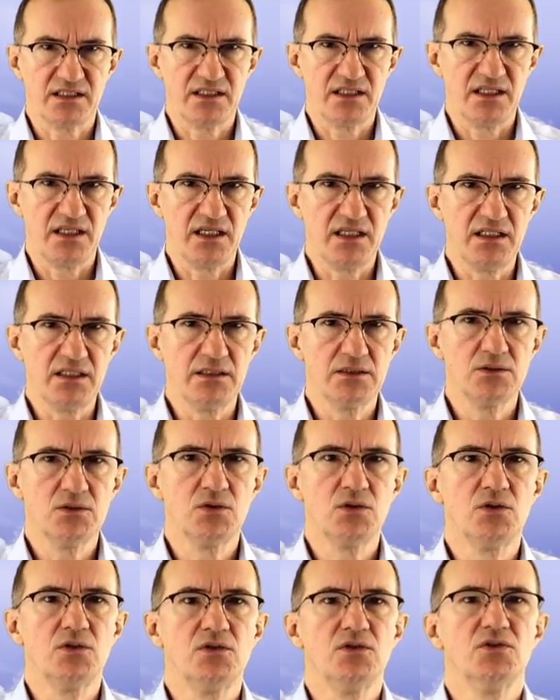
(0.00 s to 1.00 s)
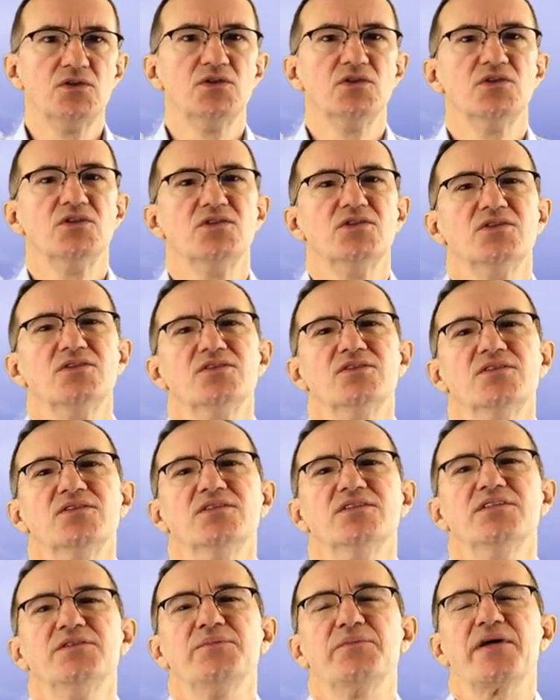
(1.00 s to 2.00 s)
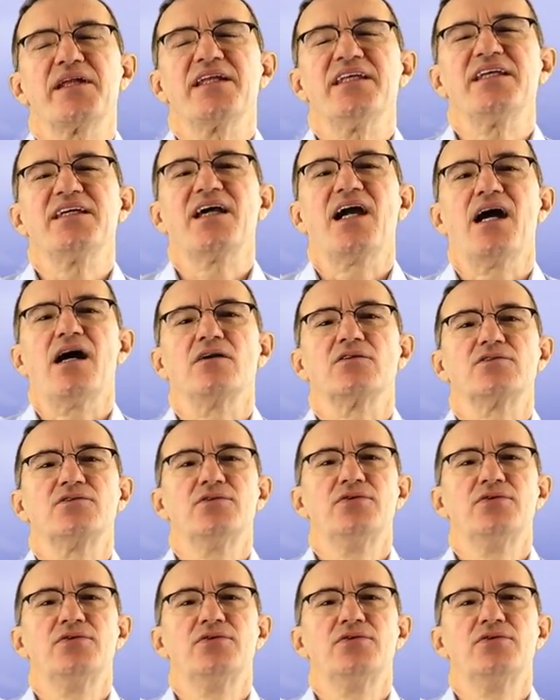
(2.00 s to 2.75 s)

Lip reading: in, breathing out,